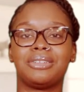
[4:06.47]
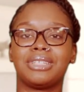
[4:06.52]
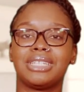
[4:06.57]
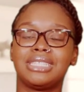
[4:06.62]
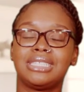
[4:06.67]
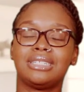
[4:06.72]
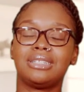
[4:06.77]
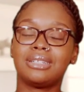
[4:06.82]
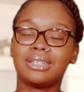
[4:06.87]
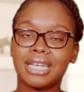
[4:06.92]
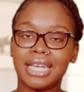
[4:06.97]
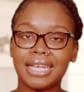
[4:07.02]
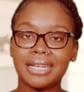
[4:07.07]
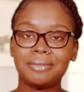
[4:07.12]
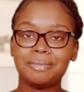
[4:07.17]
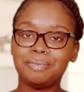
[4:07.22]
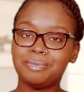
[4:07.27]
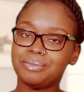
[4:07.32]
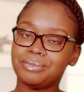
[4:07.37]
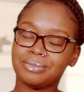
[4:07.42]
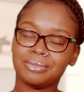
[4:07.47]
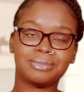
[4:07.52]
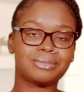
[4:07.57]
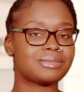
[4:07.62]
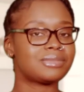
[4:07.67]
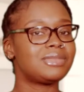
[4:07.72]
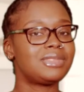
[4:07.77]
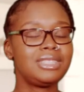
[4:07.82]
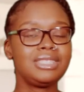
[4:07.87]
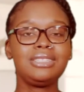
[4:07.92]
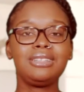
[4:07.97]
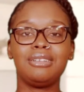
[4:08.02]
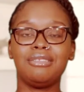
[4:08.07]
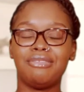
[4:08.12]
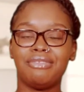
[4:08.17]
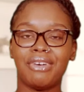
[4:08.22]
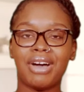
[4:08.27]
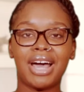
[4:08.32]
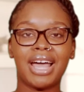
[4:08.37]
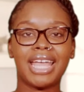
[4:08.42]
And they said, okay,
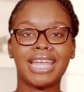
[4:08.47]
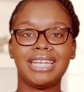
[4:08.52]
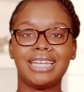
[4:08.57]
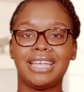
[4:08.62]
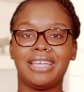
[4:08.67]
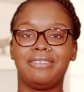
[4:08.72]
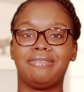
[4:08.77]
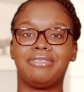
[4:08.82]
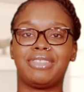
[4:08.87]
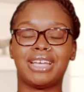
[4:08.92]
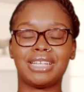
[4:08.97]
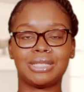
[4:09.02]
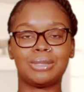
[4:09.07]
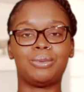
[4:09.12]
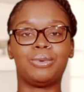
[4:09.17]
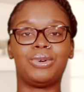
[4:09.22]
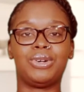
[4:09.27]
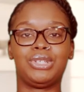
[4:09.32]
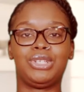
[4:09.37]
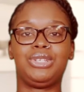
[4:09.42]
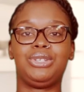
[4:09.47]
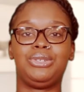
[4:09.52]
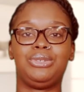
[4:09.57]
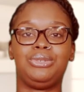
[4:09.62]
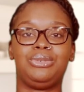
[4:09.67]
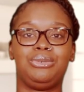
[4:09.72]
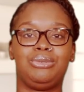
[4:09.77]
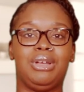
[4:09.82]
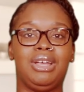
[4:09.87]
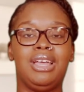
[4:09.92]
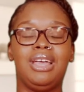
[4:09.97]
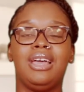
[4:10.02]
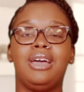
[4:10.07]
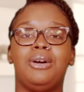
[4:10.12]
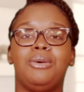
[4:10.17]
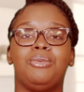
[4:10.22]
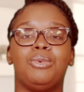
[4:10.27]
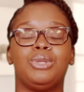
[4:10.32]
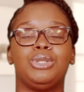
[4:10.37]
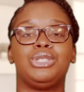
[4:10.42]
fine, if that's what you
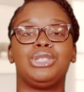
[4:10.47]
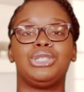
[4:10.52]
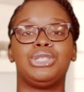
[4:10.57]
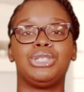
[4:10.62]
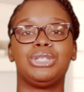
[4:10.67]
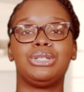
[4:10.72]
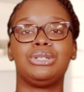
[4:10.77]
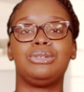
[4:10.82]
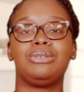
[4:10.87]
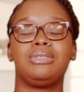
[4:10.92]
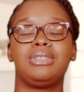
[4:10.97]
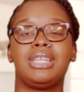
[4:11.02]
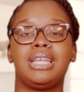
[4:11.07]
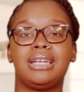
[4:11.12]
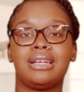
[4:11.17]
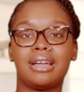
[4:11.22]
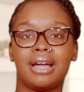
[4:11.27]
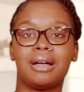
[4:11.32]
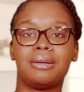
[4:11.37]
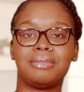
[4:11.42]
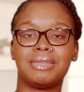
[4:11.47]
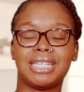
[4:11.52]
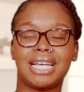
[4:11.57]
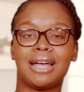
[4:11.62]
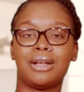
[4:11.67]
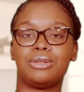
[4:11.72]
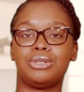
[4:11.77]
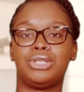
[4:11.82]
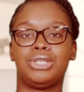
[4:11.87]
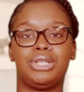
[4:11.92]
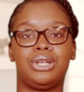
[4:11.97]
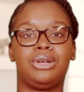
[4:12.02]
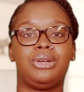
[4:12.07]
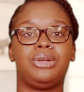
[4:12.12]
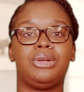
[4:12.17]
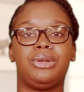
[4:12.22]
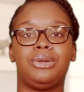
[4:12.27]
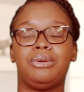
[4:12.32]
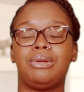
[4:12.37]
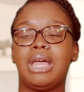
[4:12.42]
want to do, then come down.
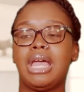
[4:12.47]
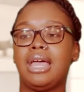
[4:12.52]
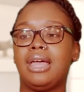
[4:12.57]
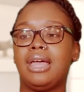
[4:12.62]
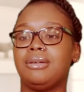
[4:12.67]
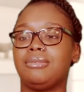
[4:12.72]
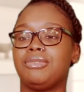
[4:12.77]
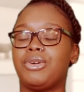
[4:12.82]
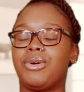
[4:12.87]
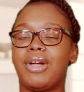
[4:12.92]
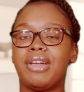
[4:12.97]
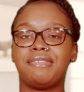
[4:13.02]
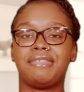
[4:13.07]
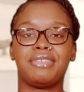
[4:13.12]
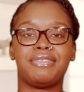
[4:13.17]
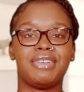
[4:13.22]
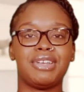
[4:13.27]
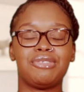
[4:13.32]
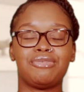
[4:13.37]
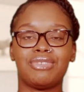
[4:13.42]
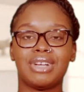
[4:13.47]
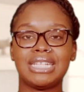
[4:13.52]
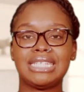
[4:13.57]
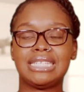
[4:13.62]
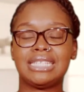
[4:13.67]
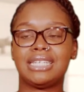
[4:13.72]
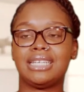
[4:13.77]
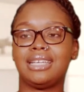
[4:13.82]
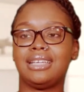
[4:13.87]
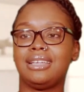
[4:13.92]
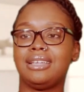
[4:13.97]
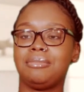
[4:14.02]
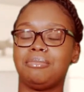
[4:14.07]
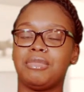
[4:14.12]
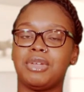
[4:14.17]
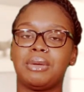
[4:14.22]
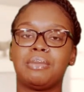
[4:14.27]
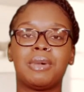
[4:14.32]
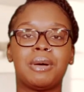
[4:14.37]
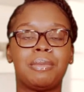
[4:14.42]
So got everything ready,
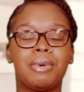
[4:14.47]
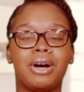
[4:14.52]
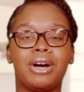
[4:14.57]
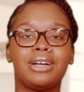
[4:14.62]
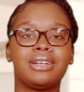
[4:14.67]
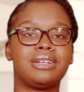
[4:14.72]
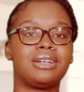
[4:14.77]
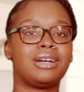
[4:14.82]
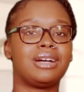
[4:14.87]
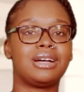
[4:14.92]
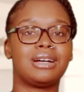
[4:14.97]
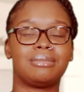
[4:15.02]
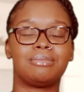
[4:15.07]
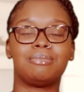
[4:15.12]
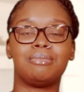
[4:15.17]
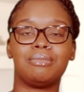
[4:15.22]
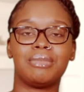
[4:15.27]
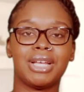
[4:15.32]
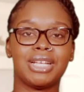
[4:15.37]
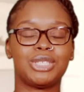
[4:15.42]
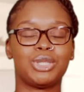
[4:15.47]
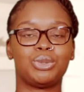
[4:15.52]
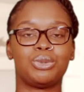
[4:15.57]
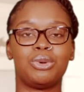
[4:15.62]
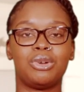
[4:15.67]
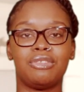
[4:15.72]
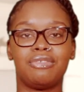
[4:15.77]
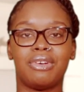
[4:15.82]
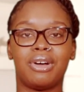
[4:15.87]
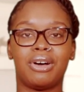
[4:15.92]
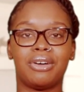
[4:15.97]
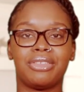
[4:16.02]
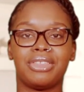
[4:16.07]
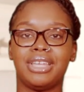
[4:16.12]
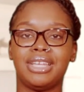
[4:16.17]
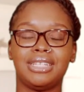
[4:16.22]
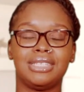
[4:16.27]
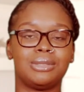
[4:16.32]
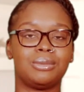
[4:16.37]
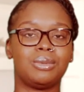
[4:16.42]
me and my partner made sure all of our
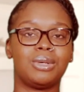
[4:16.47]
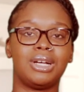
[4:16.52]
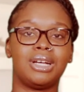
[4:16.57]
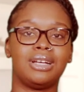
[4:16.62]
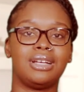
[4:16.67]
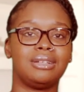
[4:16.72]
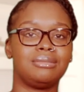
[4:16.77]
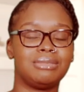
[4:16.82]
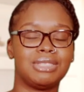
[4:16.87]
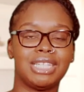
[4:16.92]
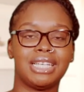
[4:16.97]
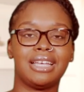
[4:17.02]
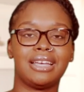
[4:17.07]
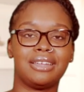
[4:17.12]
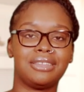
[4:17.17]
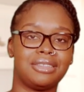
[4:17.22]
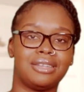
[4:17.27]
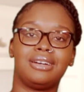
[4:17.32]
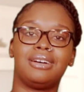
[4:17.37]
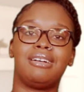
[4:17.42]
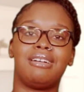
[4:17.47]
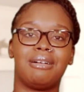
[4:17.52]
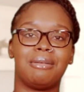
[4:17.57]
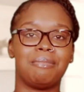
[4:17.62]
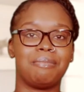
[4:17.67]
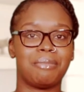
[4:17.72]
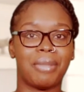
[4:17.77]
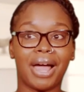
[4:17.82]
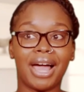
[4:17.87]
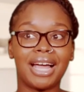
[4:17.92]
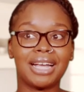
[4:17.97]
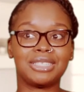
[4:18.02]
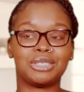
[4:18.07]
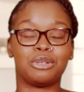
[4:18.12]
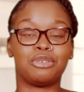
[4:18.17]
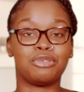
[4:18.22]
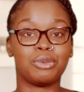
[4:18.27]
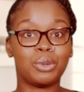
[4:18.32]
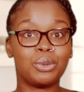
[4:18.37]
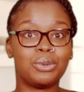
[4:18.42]
things were together, bags
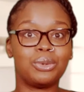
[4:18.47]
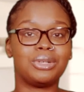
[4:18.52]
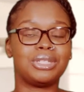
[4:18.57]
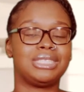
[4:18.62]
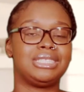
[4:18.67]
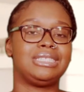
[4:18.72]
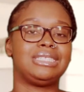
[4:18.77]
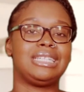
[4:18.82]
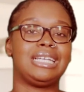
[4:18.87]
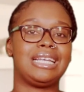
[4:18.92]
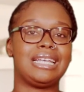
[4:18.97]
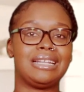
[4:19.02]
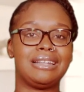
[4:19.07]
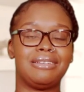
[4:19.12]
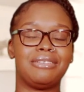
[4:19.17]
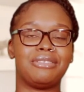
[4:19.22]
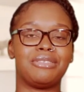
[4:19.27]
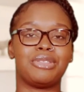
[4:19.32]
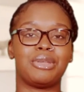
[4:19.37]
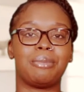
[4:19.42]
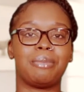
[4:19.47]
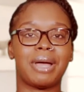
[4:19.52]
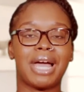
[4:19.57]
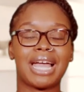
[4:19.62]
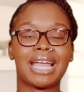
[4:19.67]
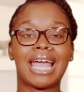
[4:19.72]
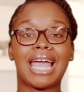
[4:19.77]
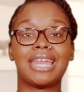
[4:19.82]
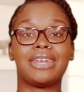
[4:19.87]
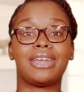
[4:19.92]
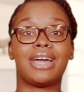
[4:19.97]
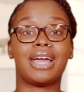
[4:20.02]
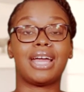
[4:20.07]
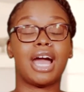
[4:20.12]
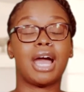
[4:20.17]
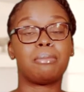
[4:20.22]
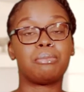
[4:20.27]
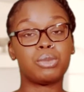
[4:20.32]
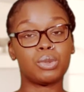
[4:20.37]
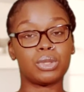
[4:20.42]
of course in the back, and
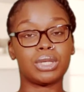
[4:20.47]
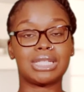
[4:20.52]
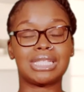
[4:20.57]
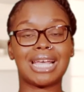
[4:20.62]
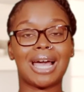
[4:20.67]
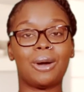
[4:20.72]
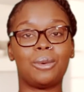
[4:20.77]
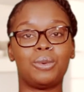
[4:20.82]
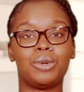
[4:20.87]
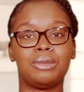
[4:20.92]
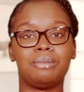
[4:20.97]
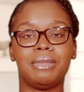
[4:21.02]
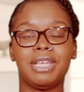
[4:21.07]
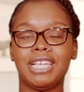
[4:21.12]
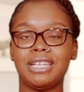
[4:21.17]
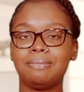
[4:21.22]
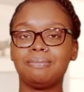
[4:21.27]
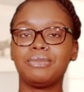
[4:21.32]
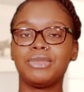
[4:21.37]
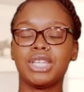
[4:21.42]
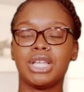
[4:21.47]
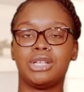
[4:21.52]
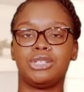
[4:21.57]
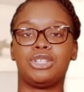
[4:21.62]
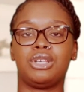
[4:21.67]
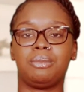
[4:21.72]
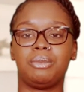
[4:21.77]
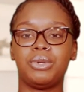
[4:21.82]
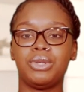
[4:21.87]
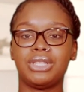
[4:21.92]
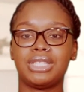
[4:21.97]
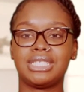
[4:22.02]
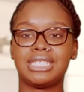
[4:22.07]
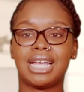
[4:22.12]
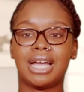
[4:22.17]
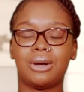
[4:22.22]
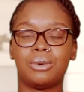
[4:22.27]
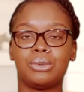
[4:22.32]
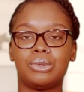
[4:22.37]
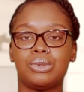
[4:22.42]
I brought a towel with me. So put the
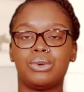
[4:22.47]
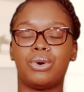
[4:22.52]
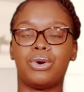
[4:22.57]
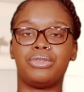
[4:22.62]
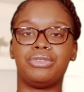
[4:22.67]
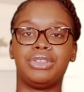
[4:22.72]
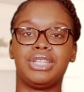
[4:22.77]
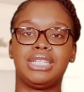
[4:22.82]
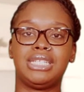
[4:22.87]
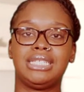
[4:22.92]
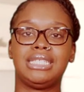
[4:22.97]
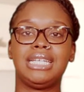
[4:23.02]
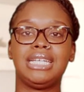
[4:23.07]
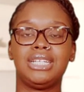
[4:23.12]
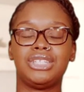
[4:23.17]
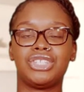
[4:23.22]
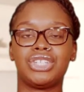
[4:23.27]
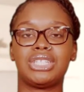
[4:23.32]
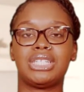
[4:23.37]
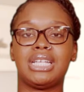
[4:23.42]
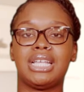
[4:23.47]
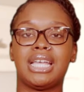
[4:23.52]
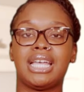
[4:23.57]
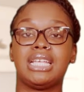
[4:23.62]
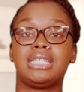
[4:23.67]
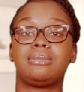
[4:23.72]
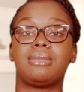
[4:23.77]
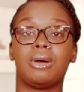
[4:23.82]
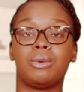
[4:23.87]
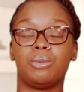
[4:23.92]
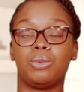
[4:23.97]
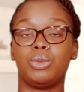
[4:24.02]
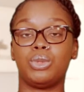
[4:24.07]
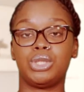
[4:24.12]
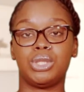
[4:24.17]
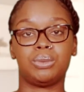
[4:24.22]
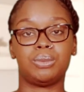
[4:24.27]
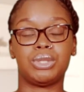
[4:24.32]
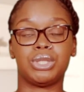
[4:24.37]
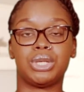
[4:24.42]
towel on the seat just in case my
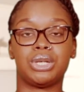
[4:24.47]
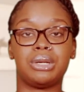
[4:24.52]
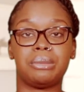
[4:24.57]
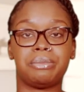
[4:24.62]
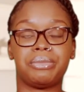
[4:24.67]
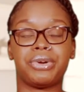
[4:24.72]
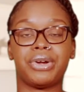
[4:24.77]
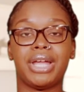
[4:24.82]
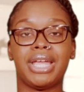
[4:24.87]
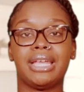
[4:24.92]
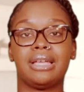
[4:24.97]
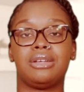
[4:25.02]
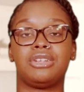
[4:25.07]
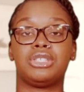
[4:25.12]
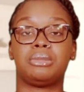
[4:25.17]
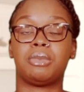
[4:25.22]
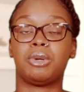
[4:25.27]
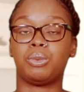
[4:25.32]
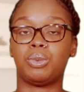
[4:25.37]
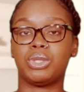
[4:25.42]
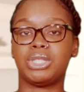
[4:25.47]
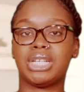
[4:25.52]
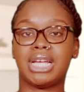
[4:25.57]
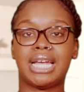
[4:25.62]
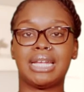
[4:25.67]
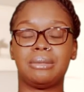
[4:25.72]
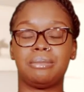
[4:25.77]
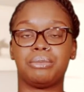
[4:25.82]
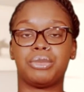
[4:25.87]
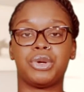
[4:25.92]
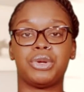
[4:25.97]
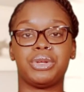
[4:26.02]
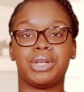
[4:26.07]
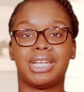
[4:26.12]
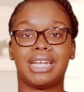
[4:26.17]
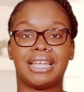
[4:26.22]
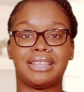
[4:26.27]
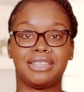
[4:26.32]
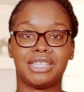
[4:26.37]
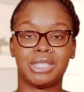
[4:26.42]
water was going to break, because my water hadn't
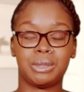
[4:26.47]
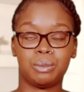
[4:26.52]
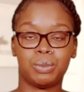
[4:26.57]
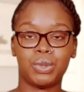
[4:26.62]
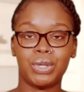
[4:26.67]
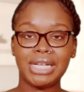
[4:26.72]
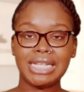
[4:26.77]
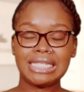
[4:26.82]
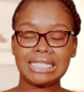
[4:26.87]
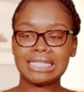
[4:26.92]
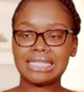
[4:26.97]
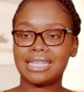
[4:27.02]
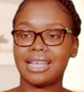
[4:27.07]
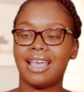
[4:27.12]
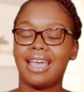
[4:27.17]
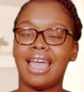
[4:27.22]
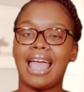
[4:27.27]
broken at this point.